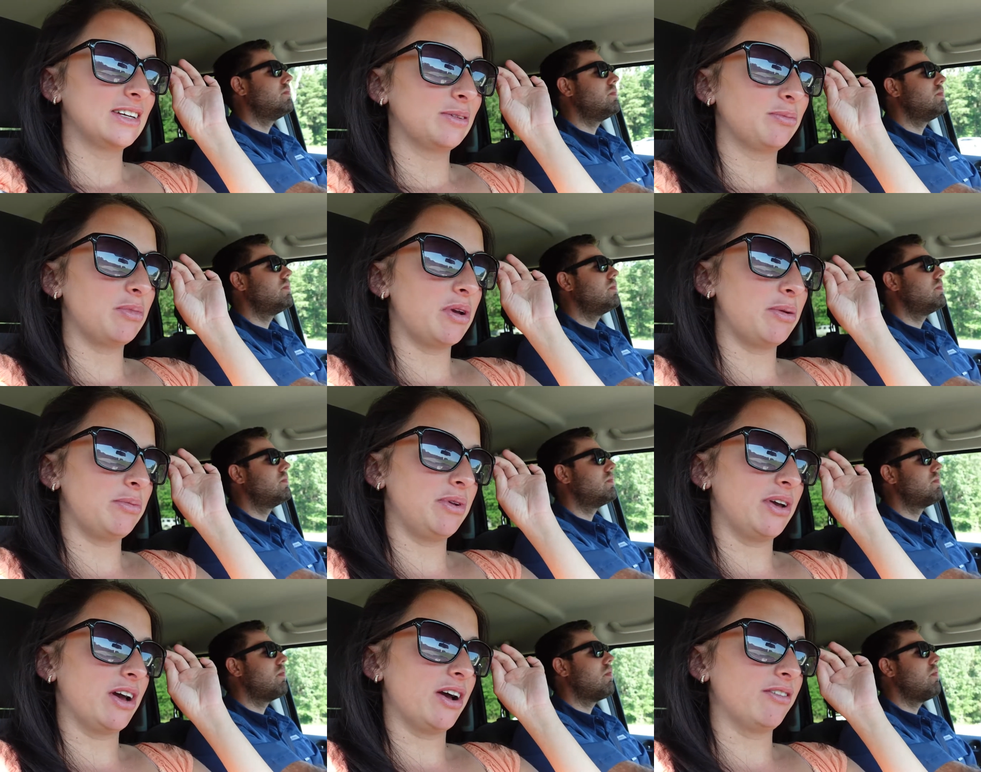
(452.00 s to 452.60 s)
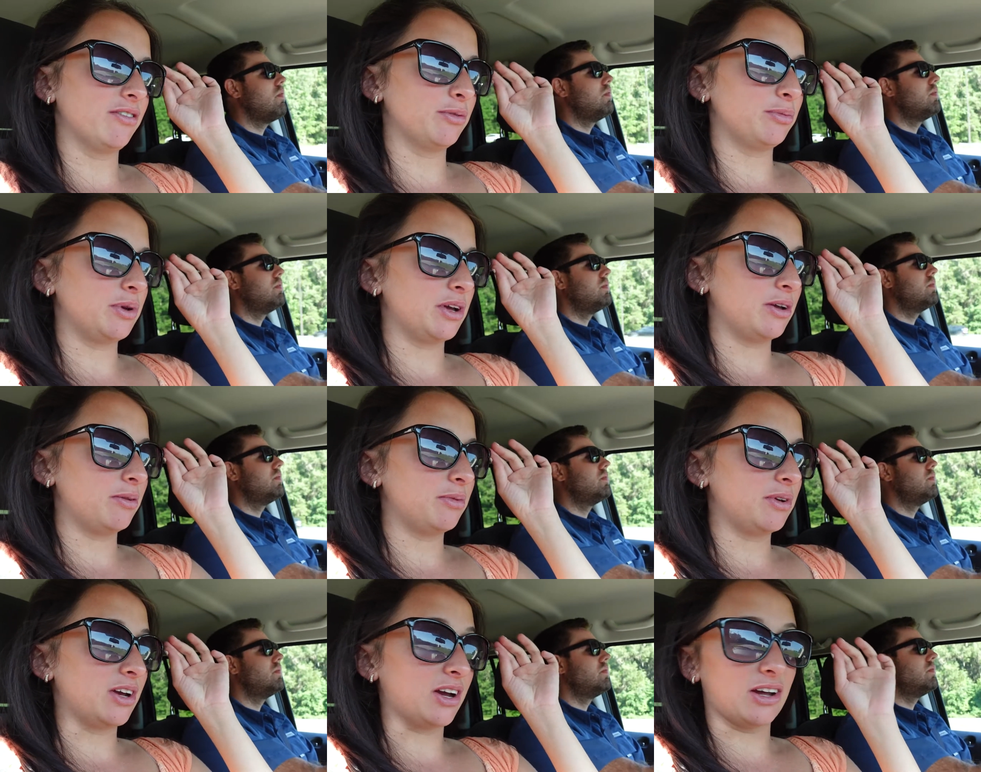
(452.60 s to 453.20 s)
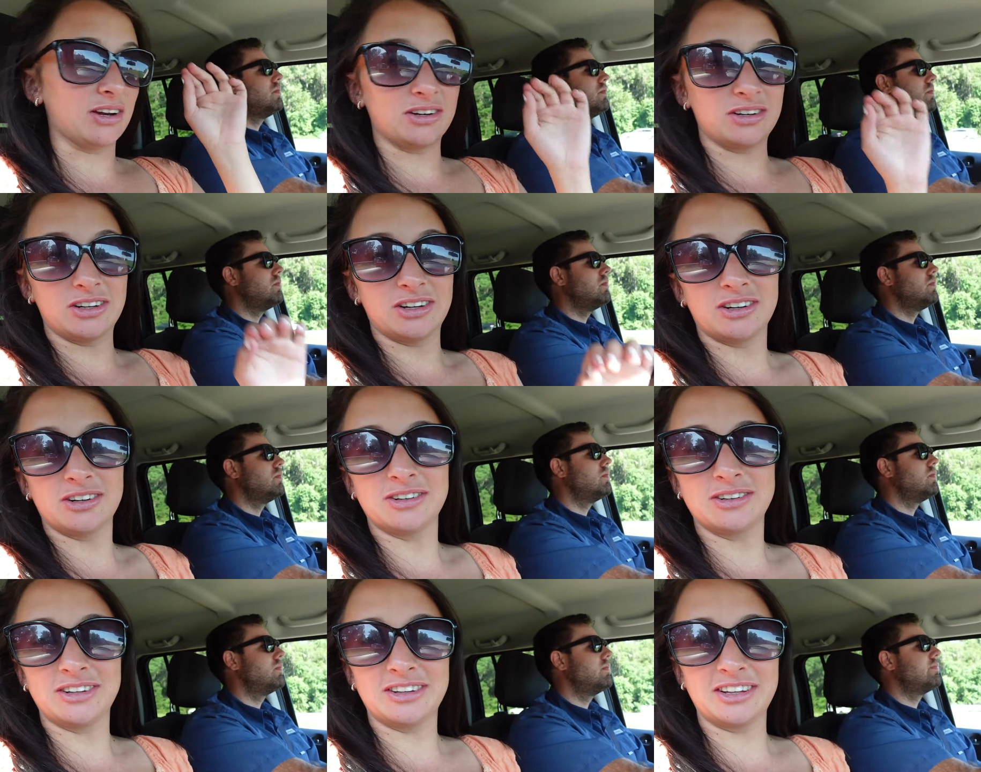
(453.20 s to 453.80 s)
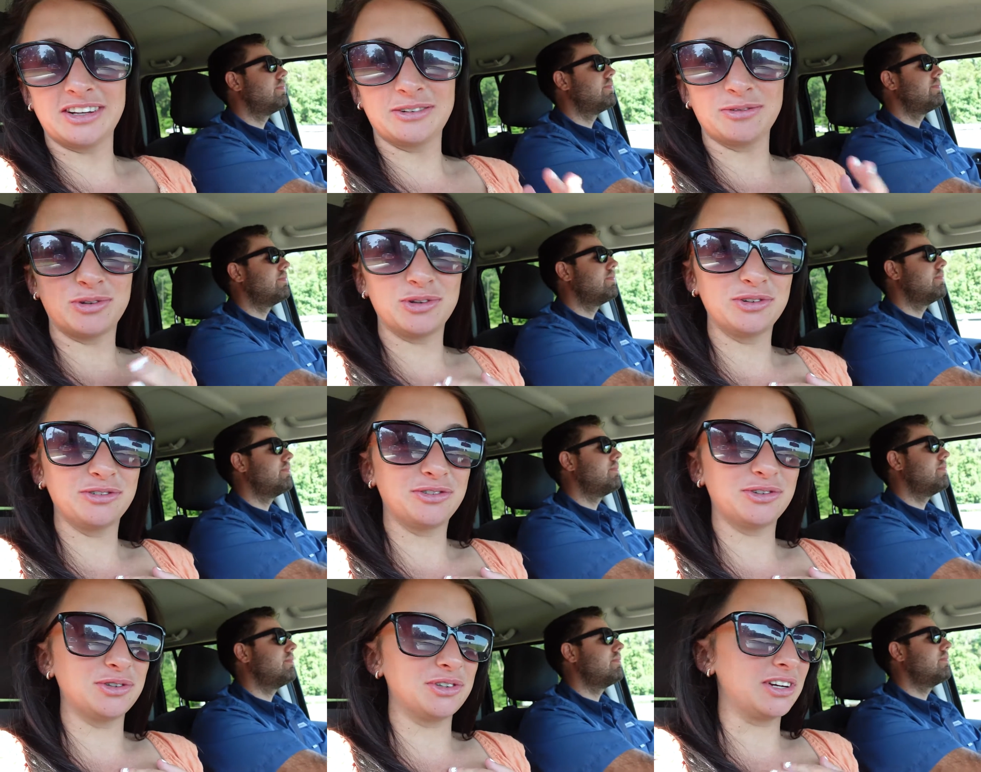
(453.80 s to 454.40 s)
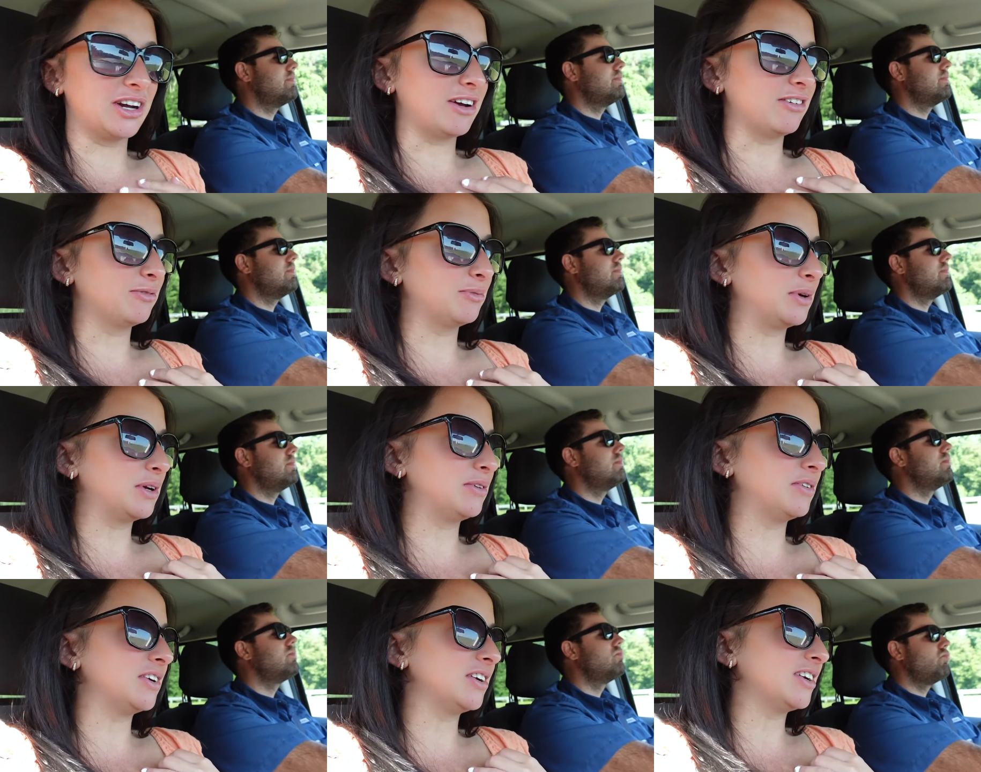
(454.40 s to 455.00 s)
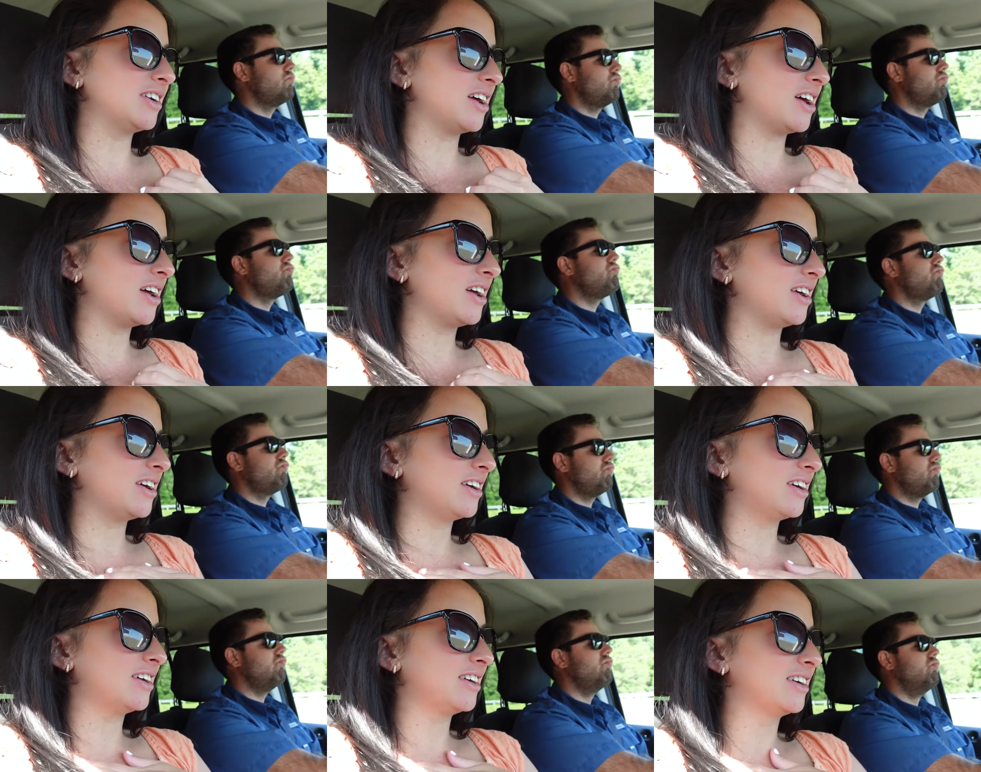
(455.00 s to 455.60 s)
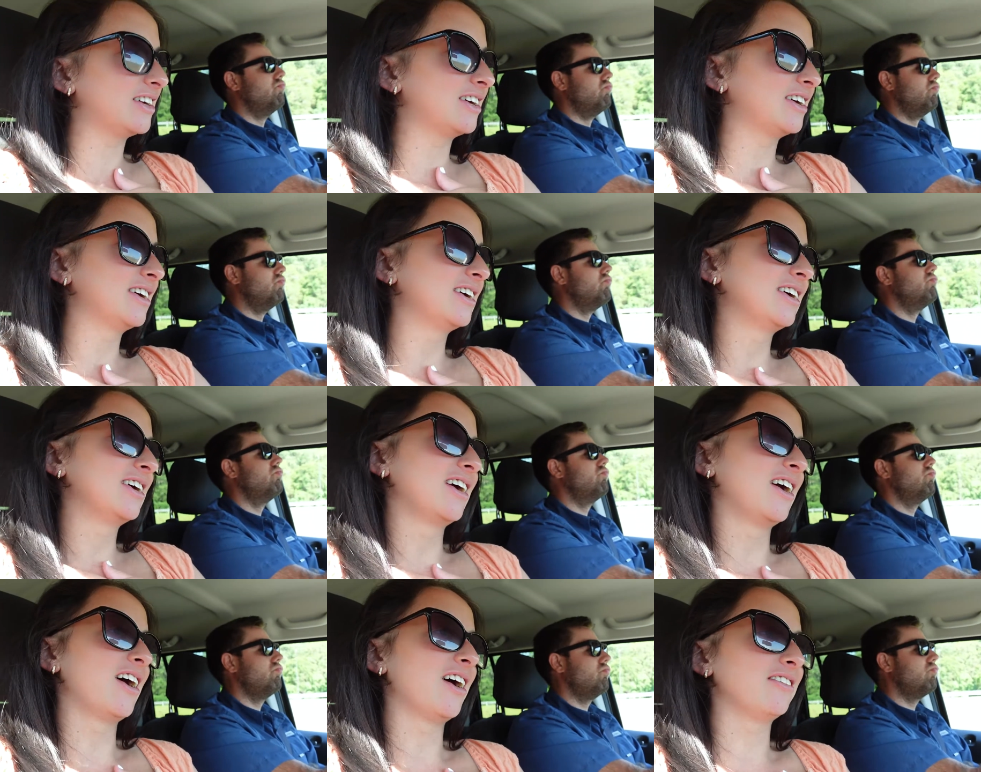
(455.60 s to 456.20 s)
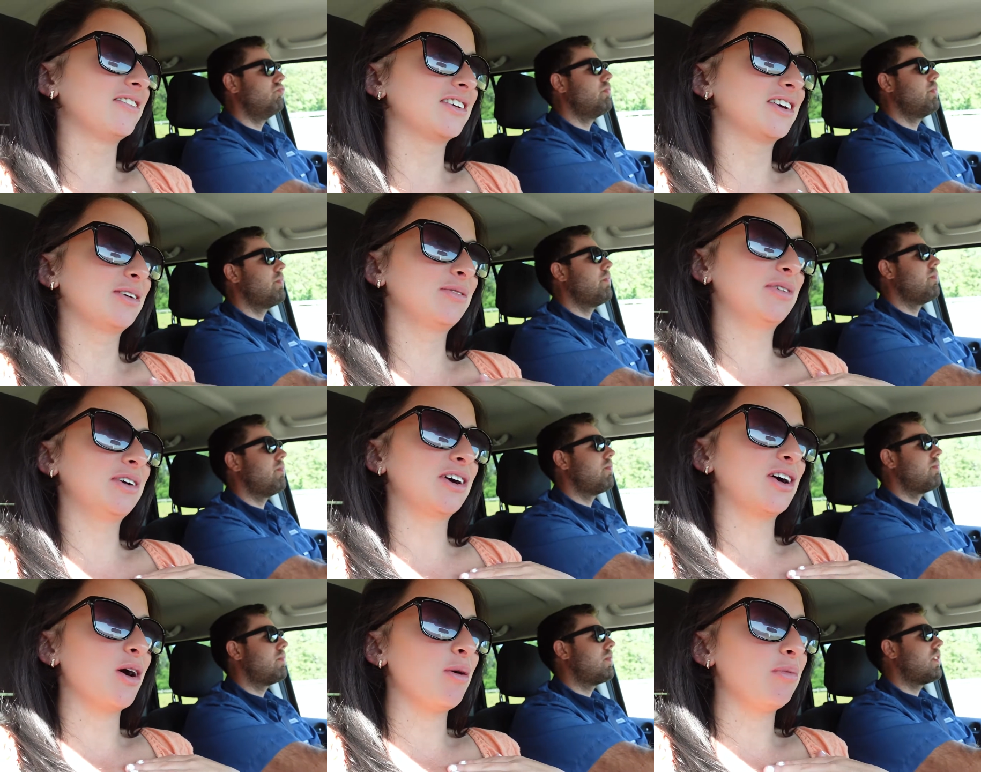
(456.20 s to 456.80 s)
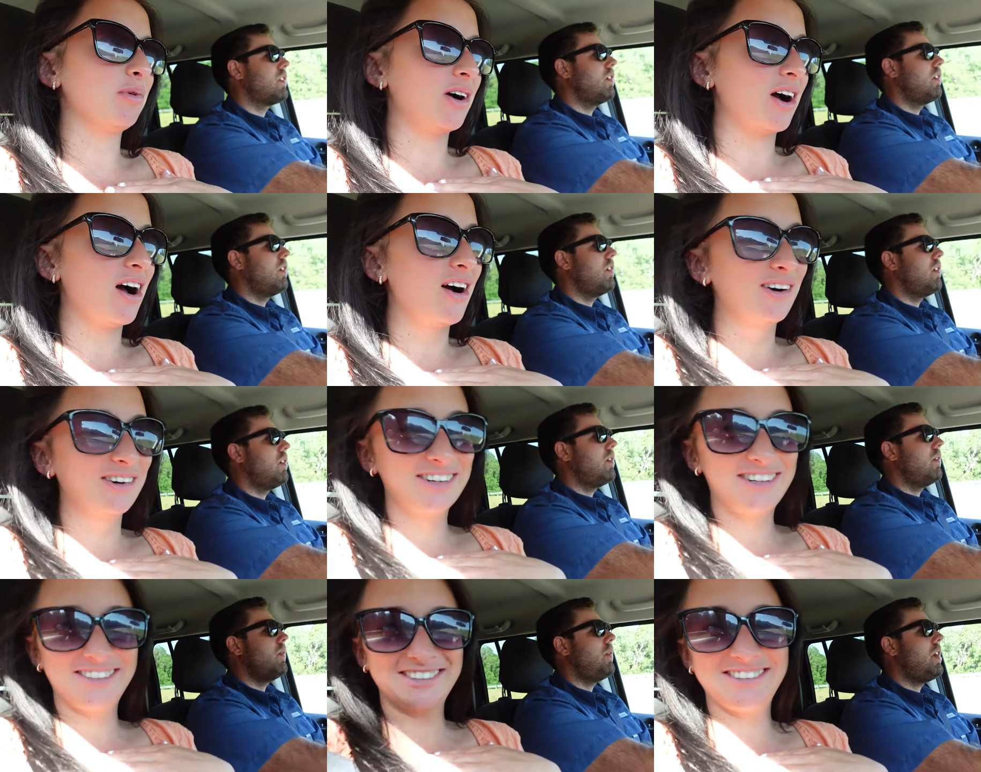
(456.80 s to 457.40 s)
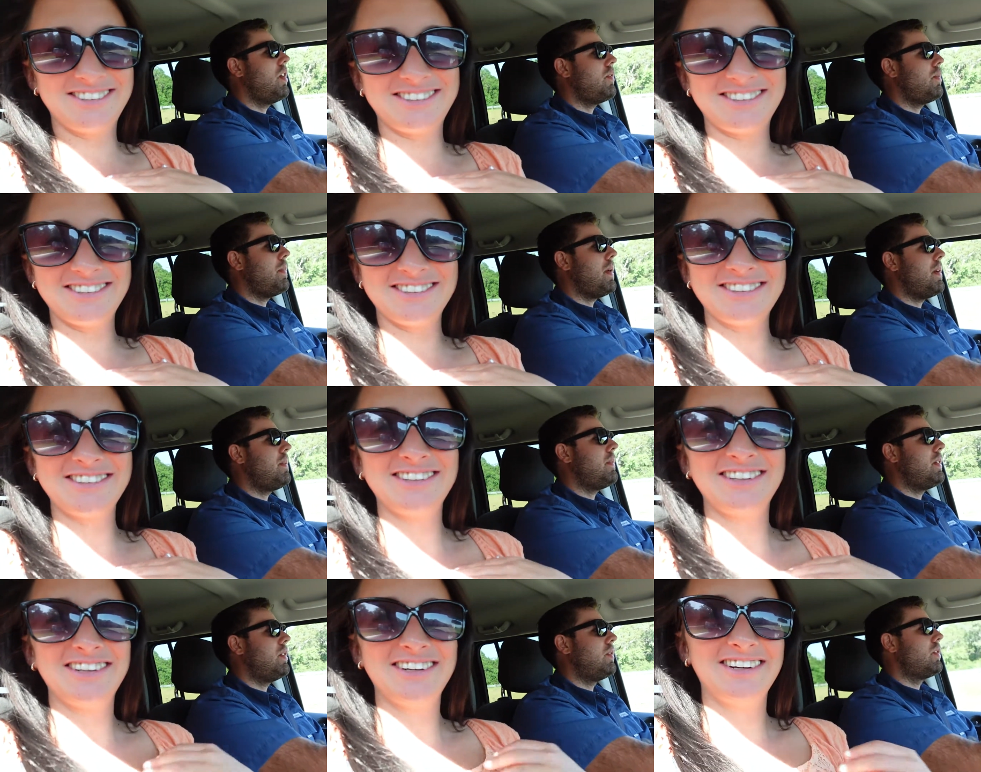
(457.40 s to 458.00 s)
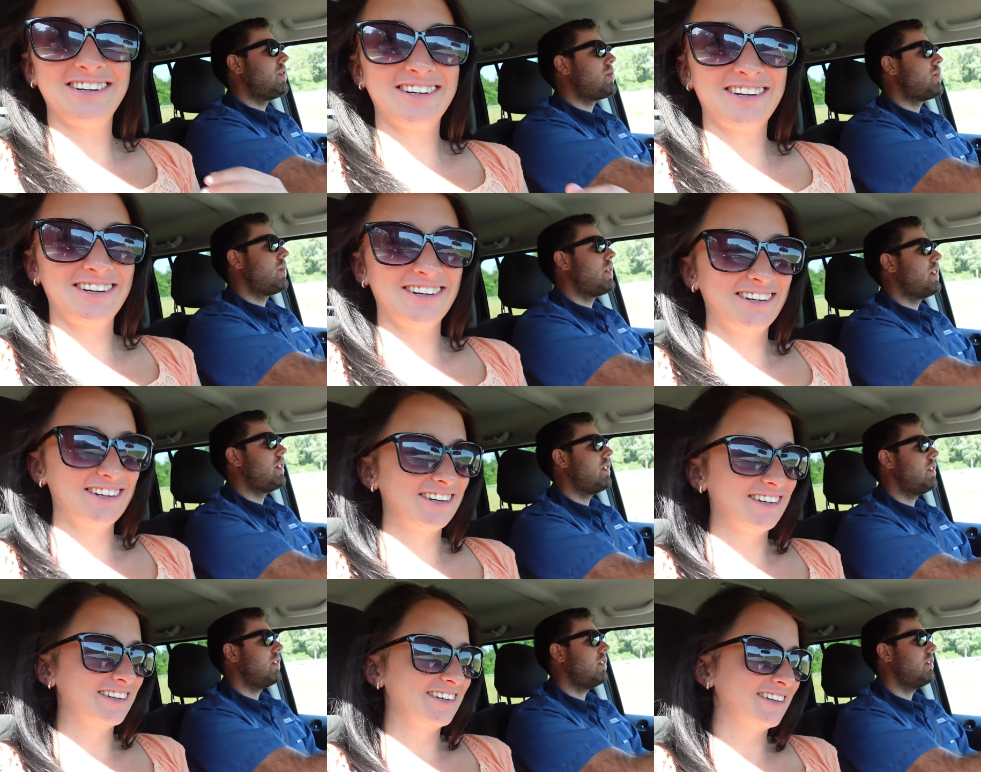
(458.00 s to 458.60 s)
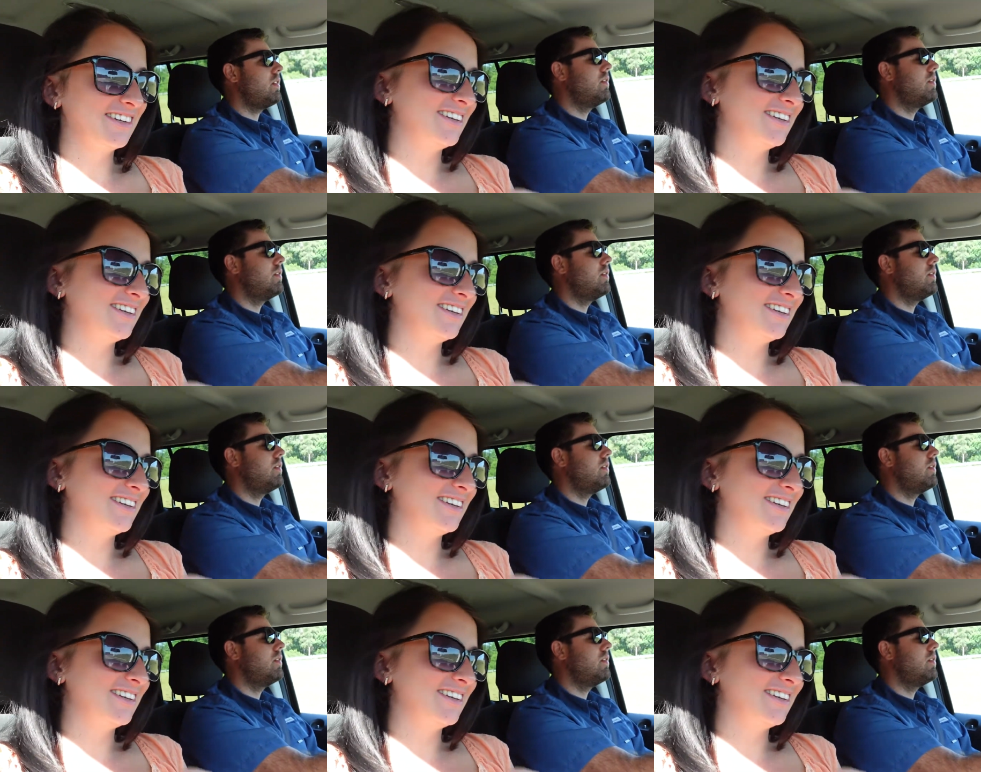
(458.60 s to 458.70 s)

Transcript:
Speaker 1: maybe have a baby. I don't know. I think I'm too full to have a baby tonight. I'll have to give me a couple
Speaker 2: hours. We'll have a baby on the twentieth.